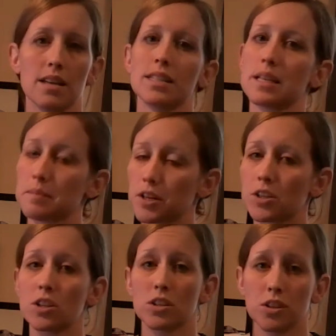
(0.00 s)
similar
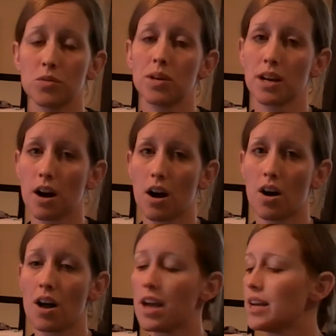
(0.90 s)
to the 2-week
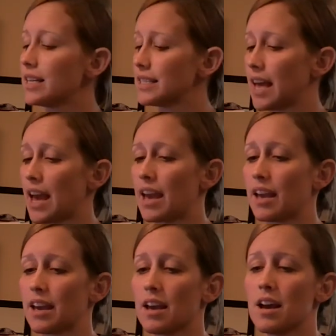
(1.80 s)
call, saying,